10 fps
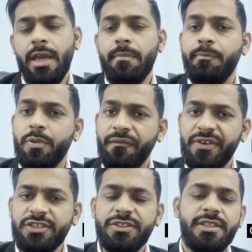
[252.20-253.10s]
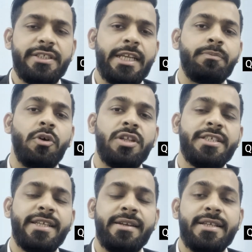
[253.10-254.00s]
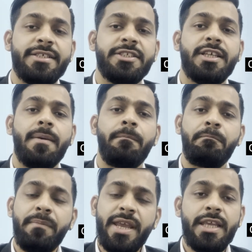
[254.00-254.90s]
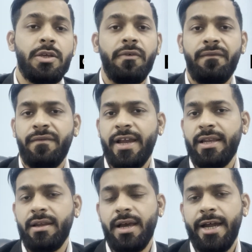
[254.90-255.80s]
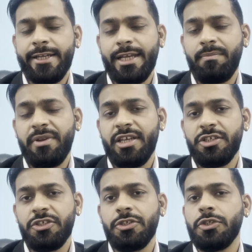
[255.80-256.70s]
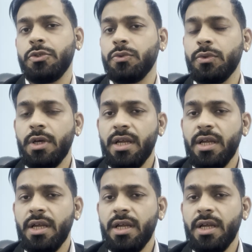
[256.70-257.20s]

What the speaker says: Professionals and policy analysts may file RTI applications to